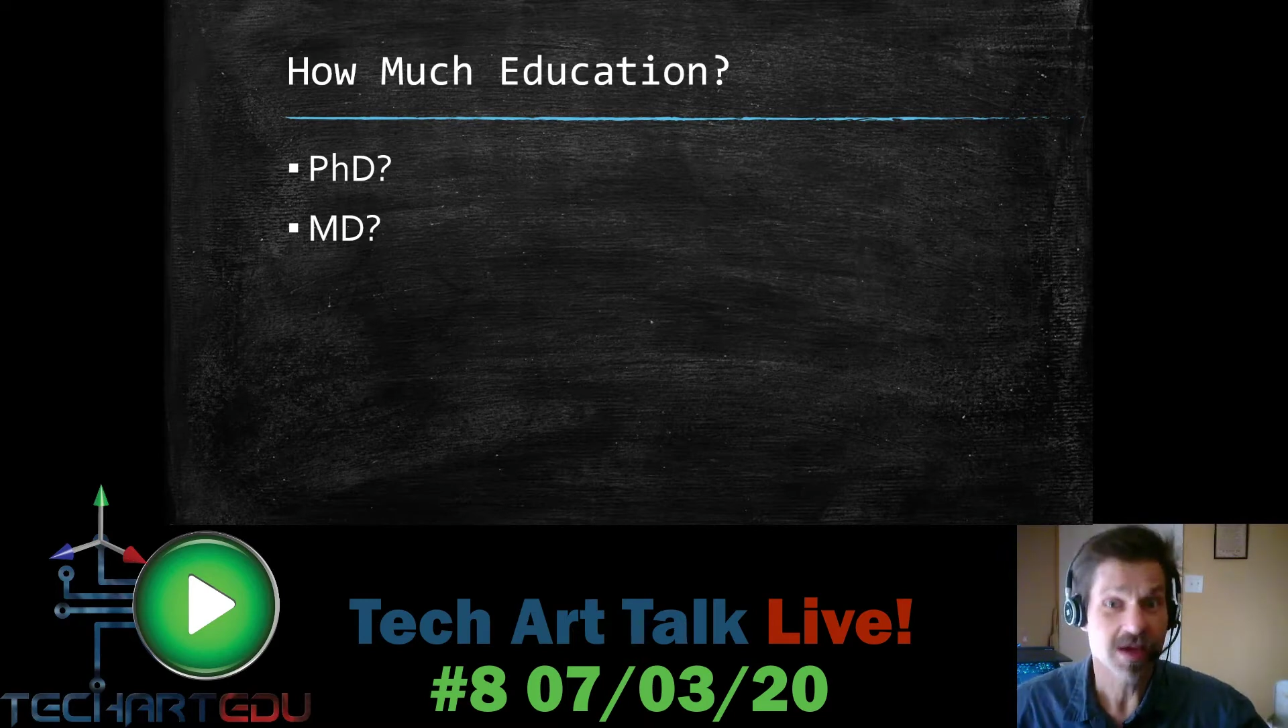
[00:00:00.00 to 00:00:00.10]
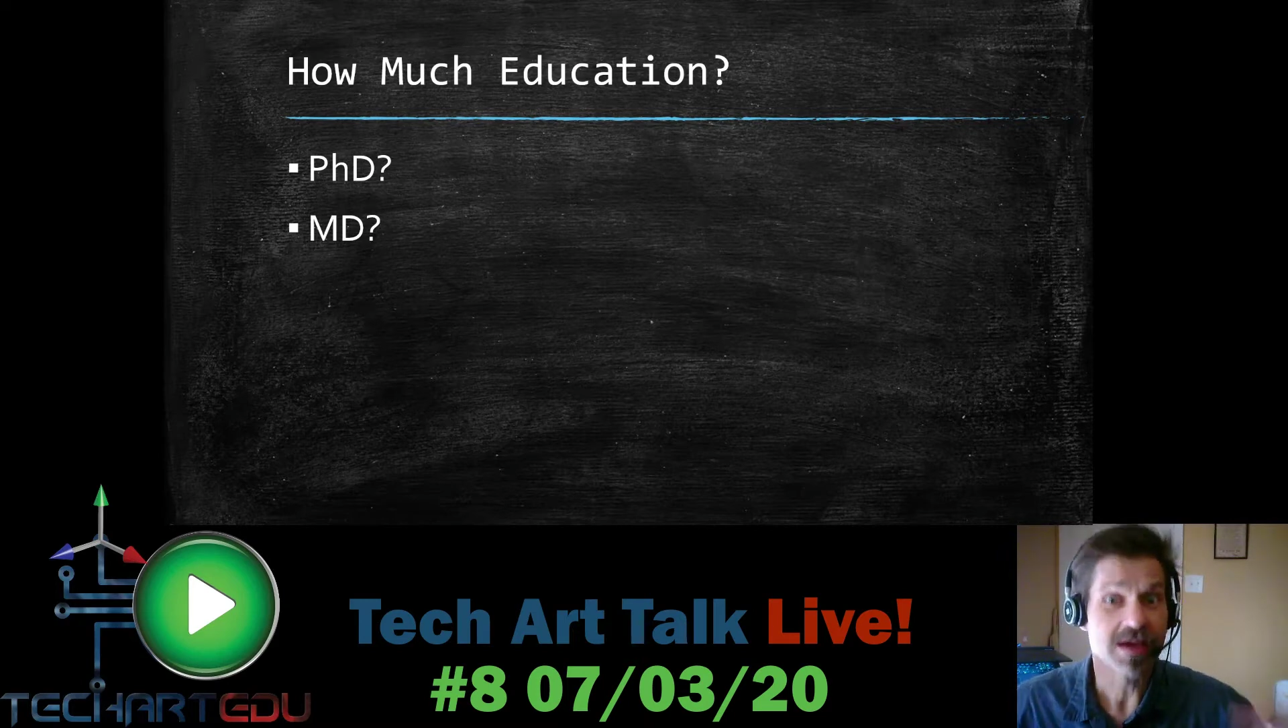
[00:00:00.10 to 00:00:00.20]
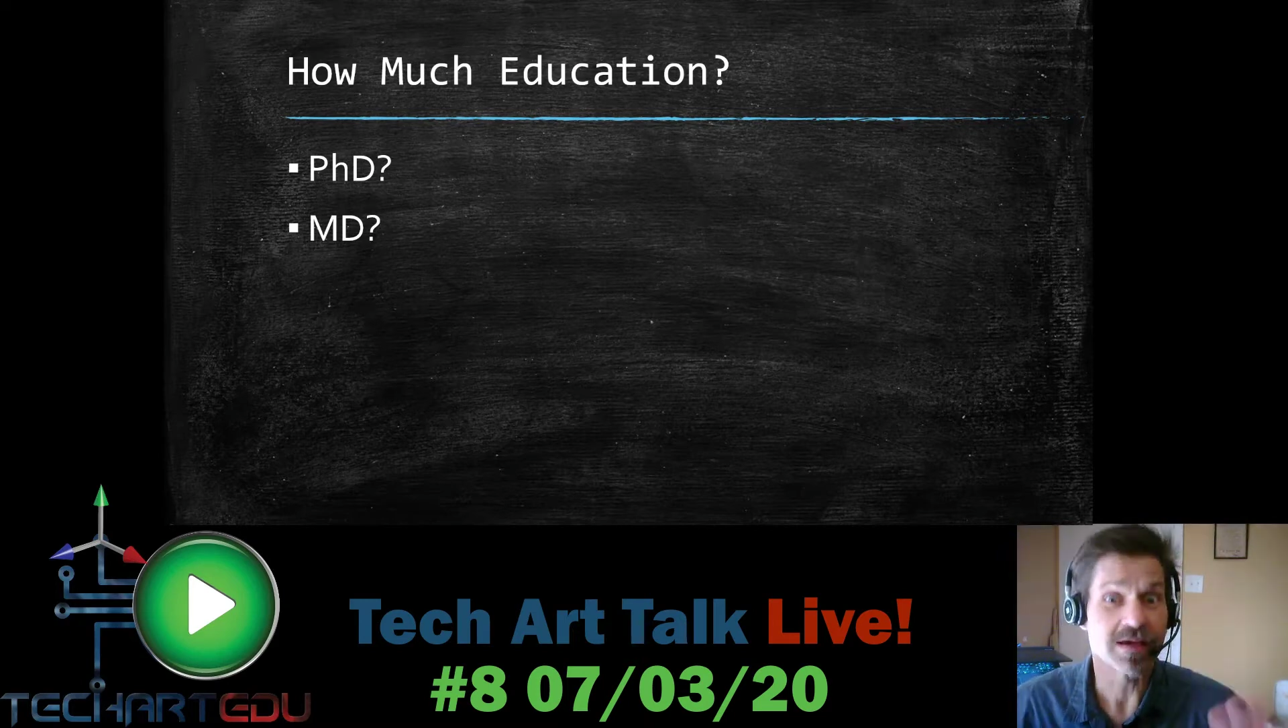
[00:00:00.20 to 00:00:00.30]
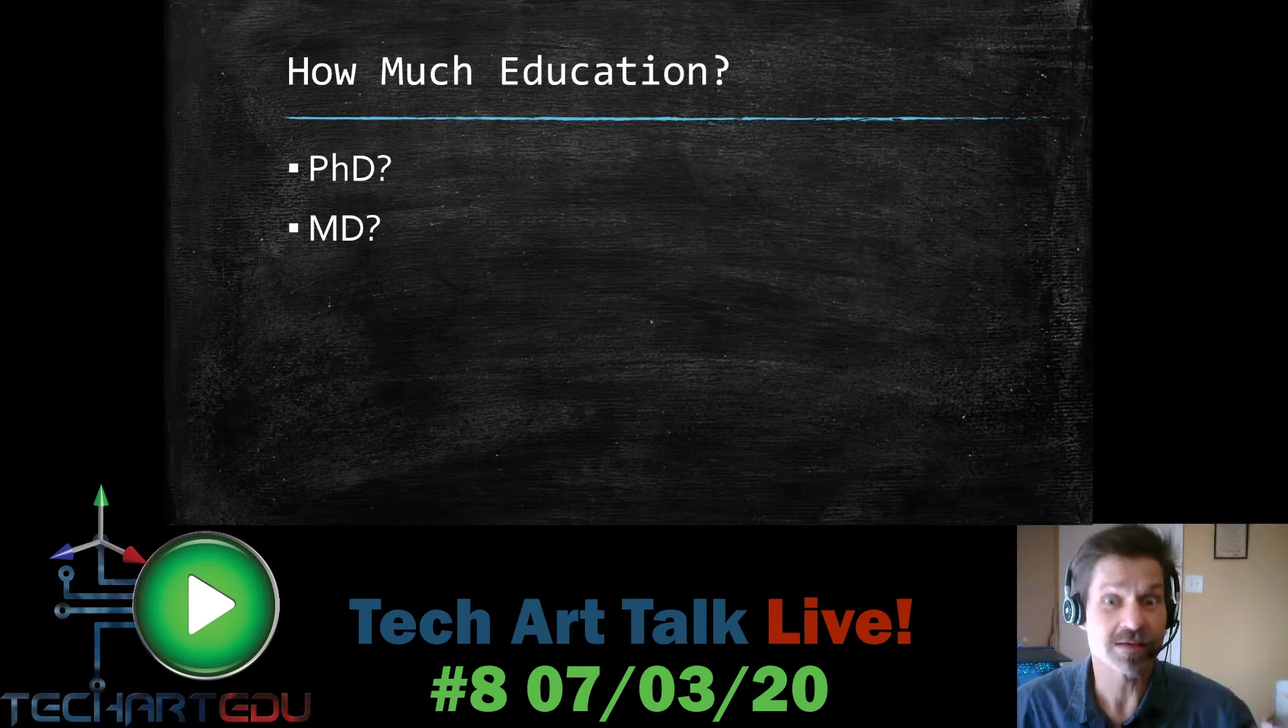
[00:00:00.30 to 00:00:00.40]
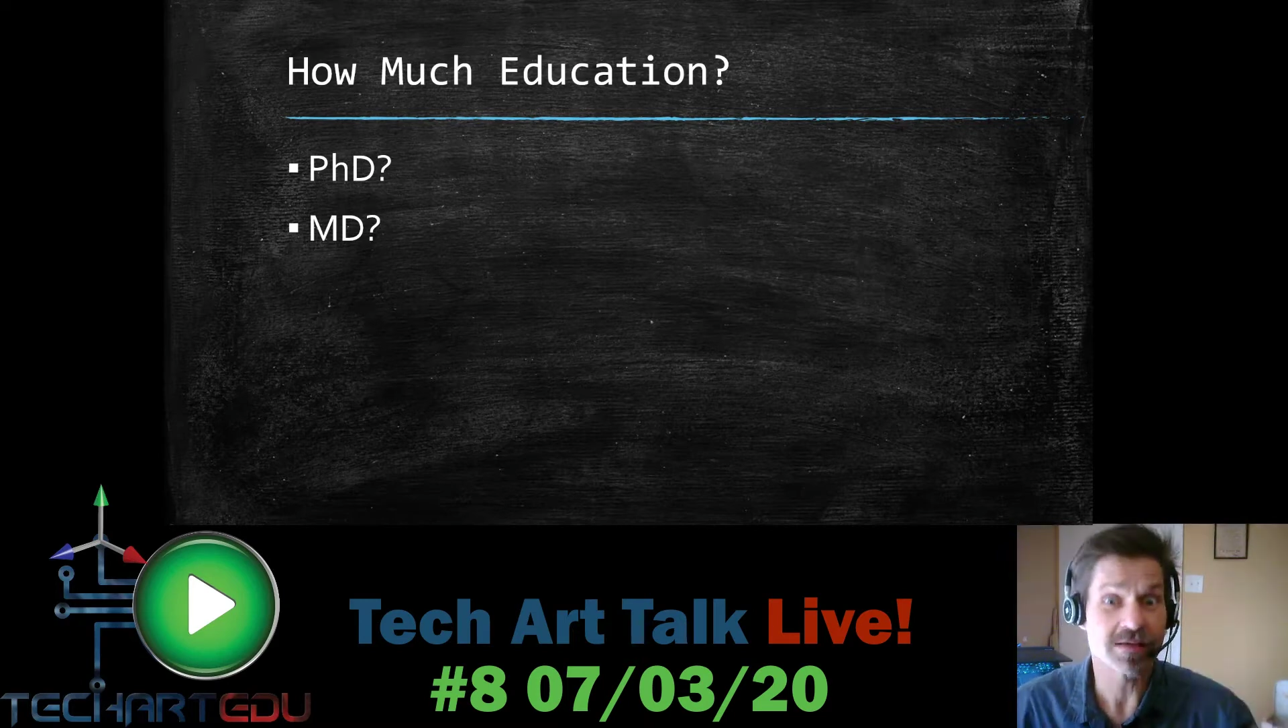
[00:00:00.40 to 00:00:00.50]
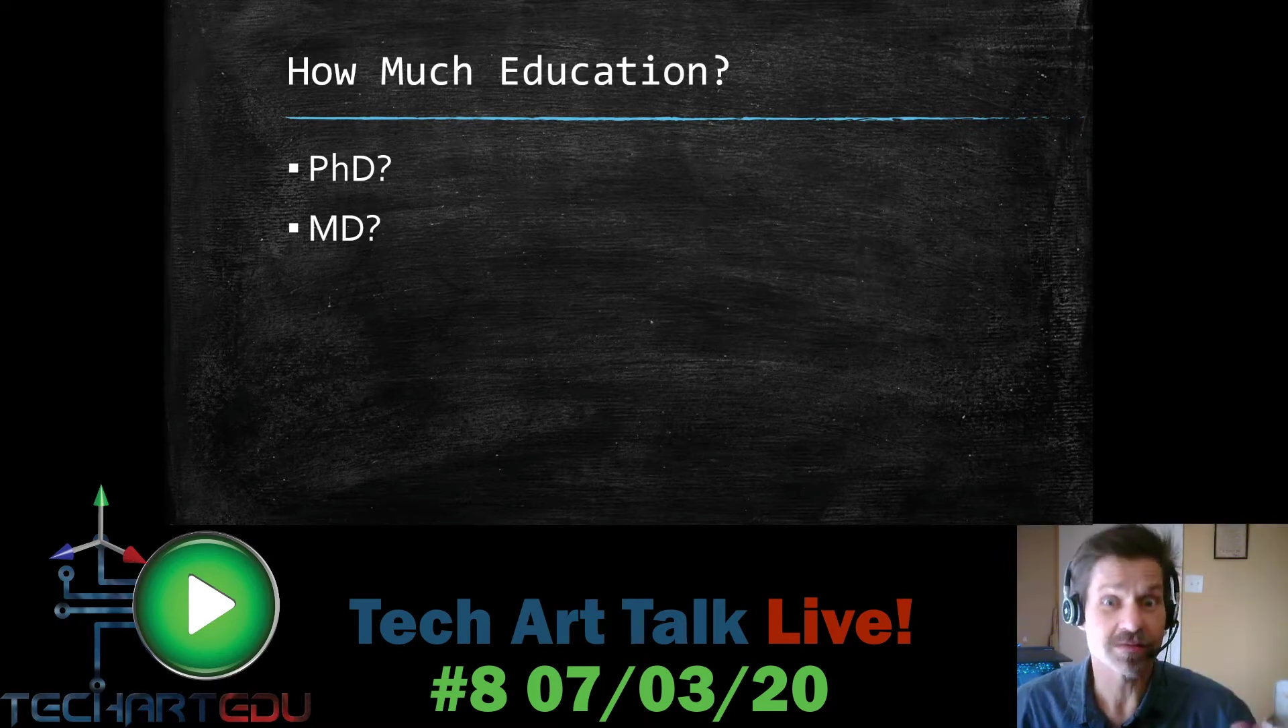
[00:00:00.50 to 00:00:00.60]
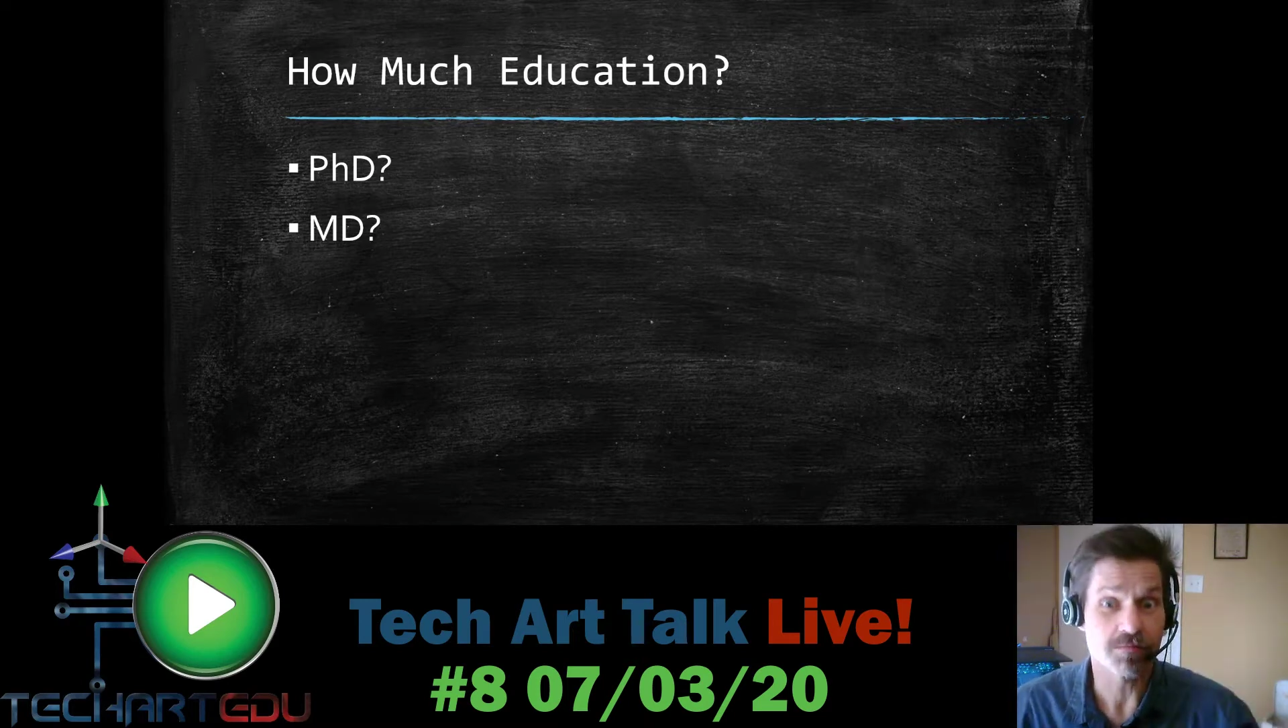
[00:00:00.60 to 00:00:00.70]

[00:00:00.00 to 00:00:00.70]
his